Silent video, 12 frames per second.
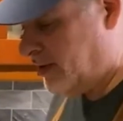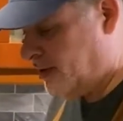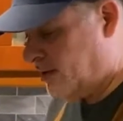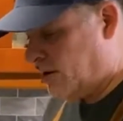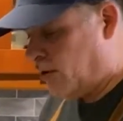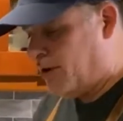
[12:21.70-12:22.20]

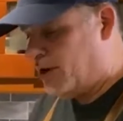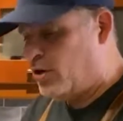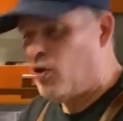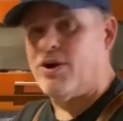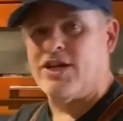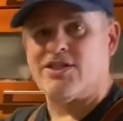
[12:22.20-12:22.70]
I want to know
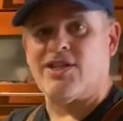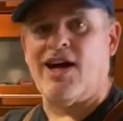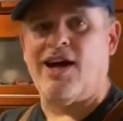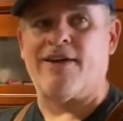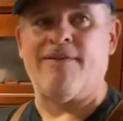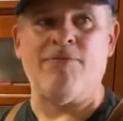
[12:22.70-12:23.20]
what is
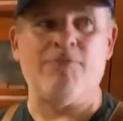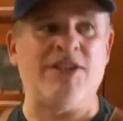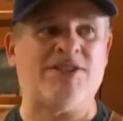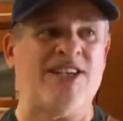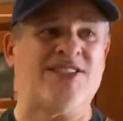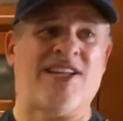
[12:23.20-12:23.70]
stock.
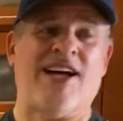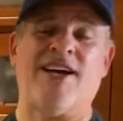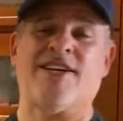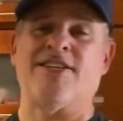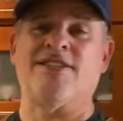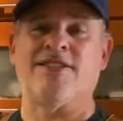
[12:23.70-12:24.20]
Basically, stock
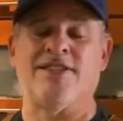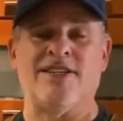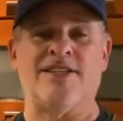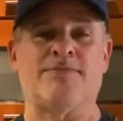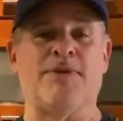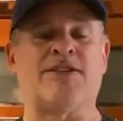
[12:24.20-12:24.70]

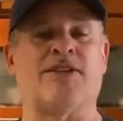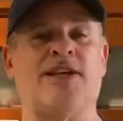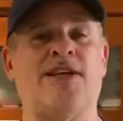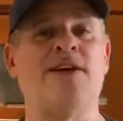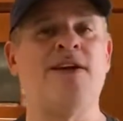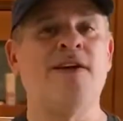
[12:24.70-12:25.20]
is
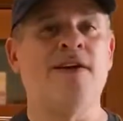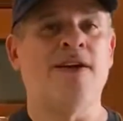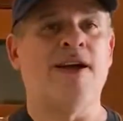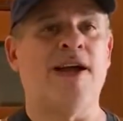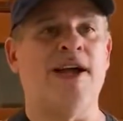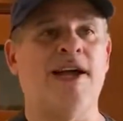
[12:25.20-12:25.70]
basically,
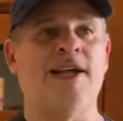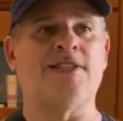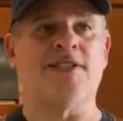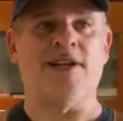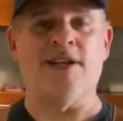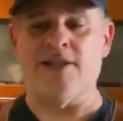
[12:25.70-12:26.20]

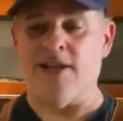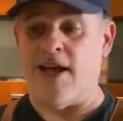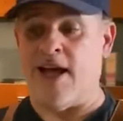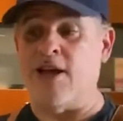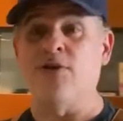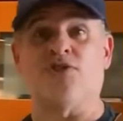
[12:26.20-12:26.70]

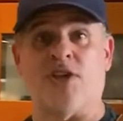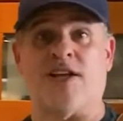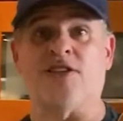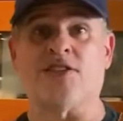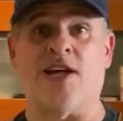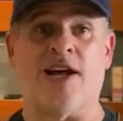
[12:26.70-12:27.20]
I use chicken
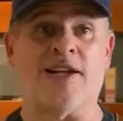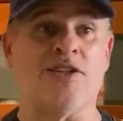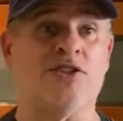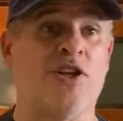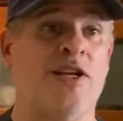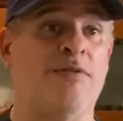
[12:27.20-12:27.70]
stock,
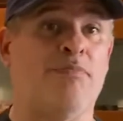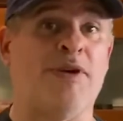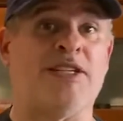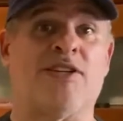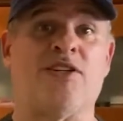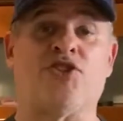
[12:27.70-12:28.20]
and
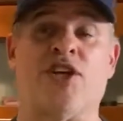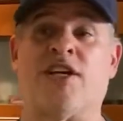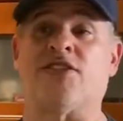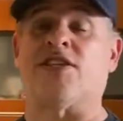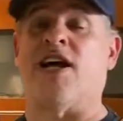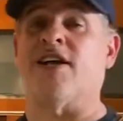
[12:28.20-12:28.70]
basically chicken
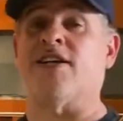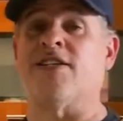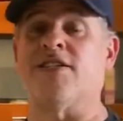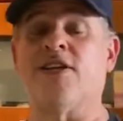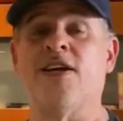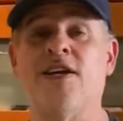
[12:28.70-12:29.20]
stock
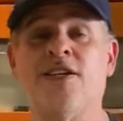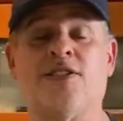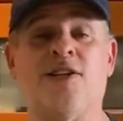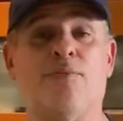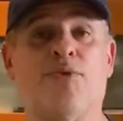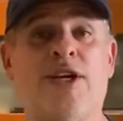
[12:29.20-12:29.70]
is
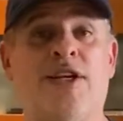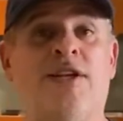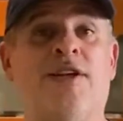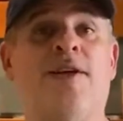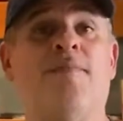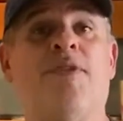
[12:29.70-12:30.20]
simmering
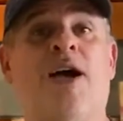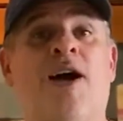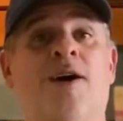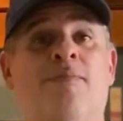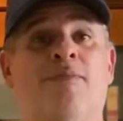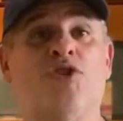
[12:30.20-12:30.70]

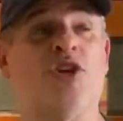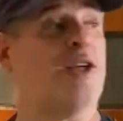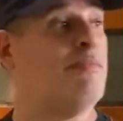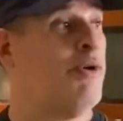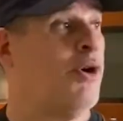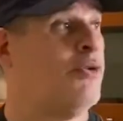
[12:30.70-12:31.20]

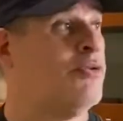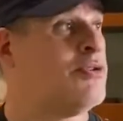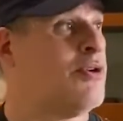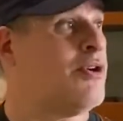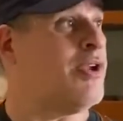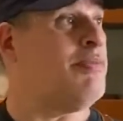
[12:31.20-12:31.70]
chicken bones,
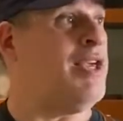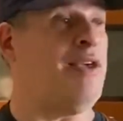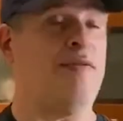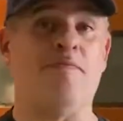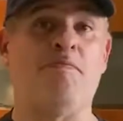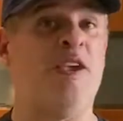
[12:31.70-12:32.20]
or it could be
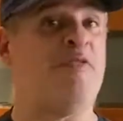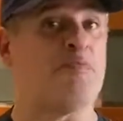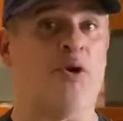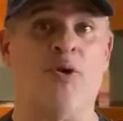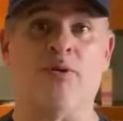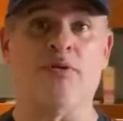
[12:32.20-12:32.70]
beef
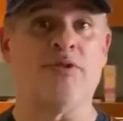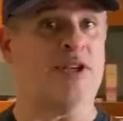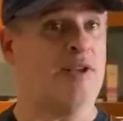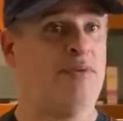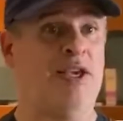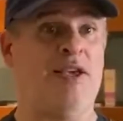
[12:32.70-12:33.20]
bones, it
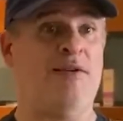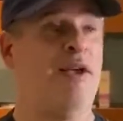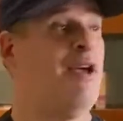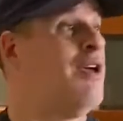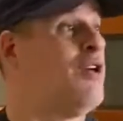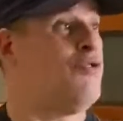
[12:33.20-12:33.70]
could be
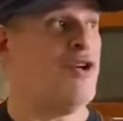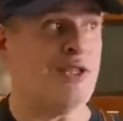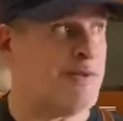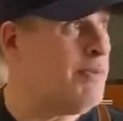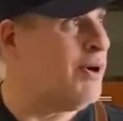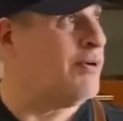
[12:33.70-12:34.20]
fish
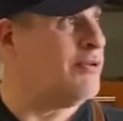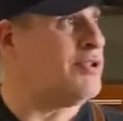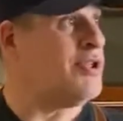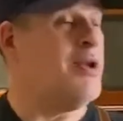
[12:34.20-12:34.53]
bones,